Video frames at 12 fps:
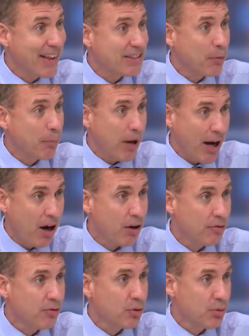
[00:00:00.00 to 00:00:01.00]
that's a
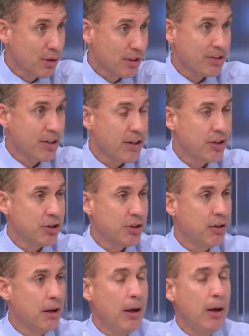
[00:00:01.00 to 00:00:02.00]
powerful realization.